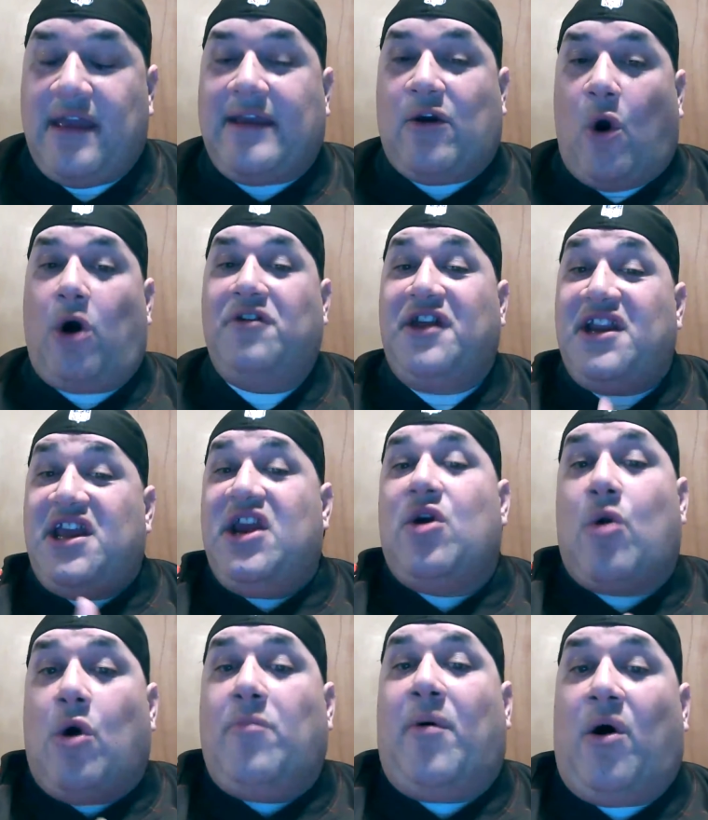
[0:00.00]
called it
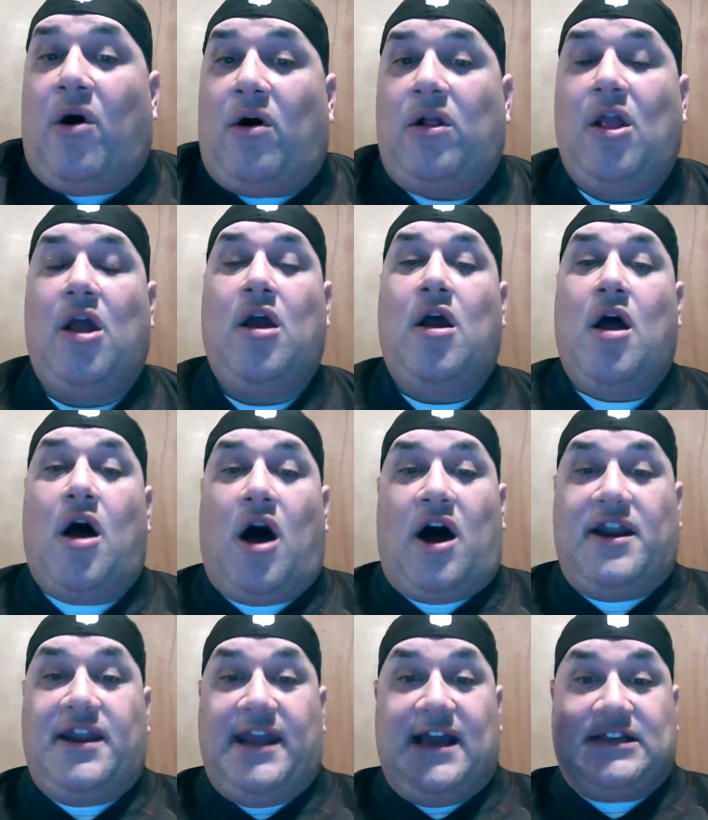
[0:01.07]
hero ball
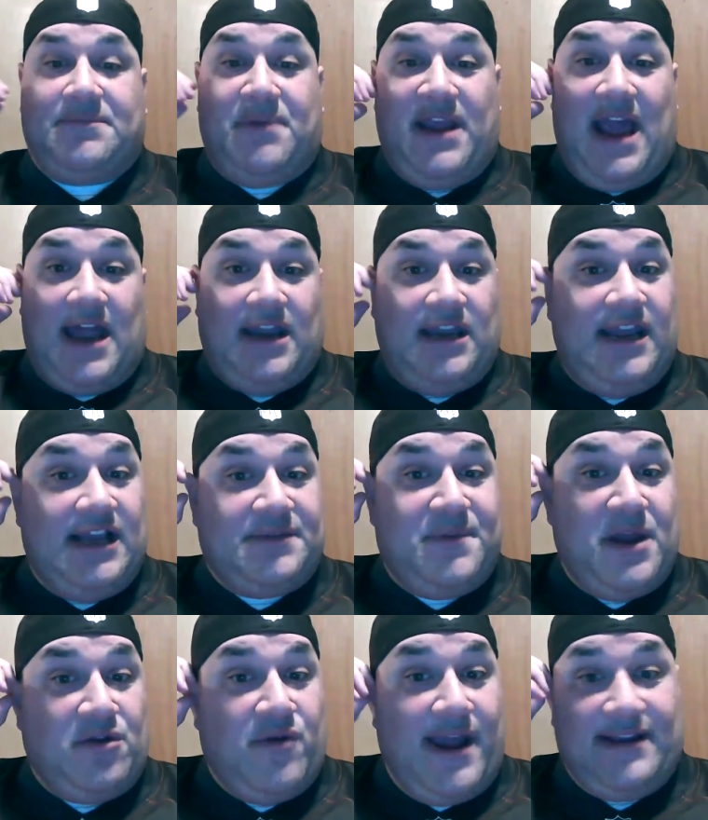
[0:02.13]
on ESPN, and
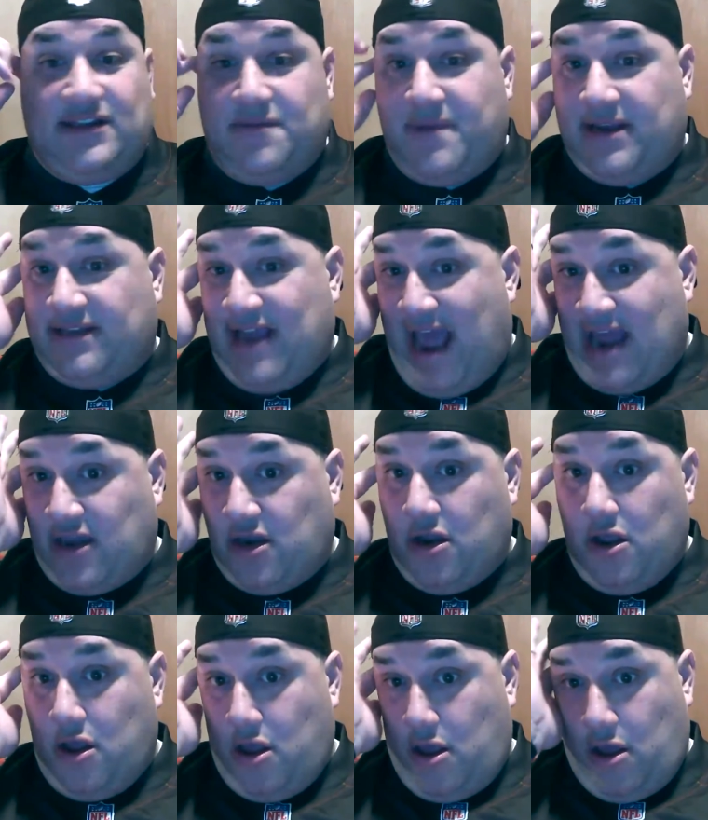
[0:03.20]
ESPN, who hates the Big Ten,
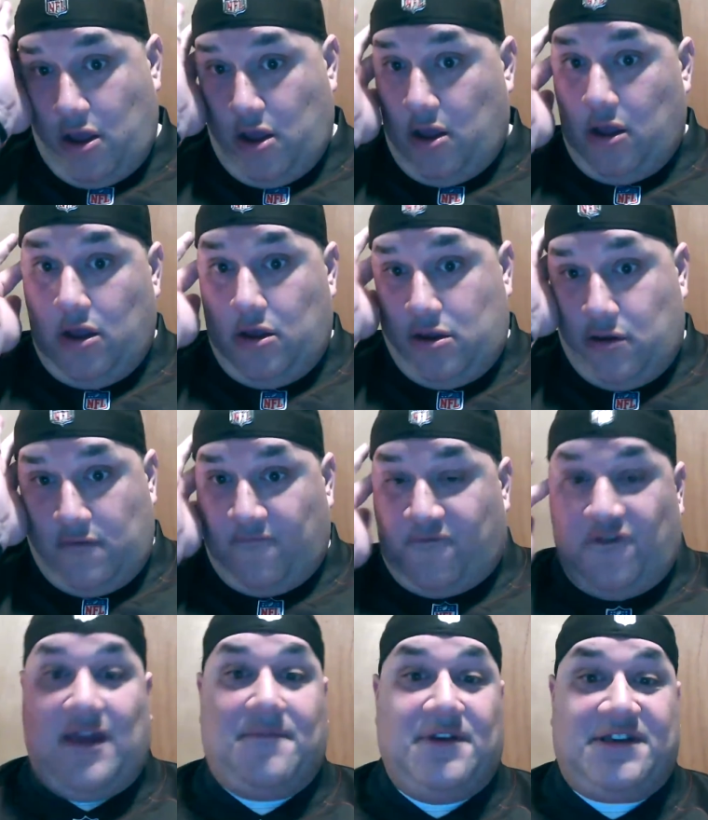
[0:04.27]

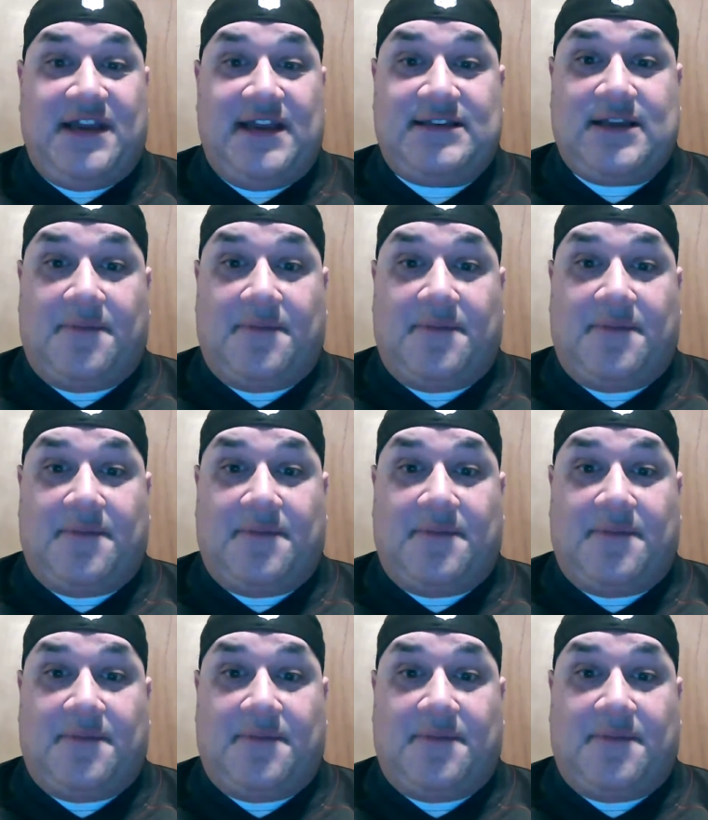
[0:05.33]
for them to say